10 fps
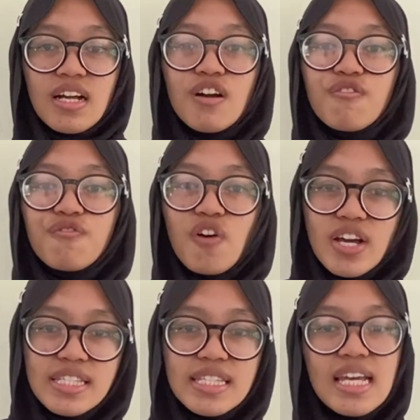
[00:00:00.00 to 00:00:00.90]

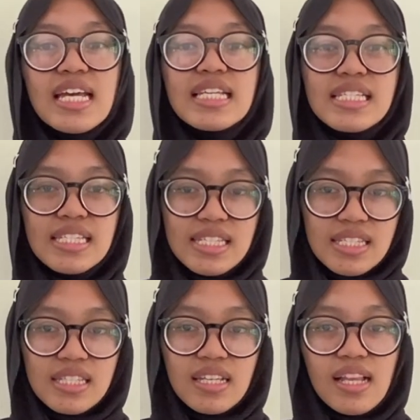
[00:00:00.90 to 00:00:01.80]
voice,
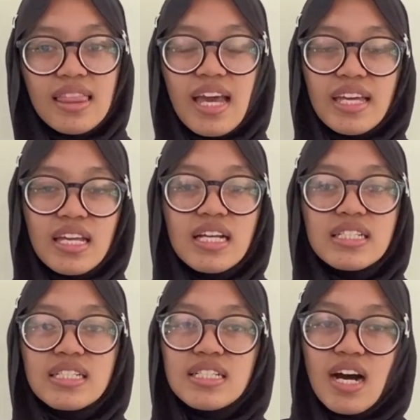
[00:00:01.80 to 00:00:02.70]
like
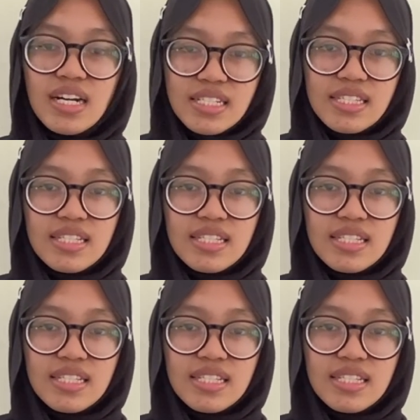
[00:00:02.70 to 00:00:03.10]
dogs.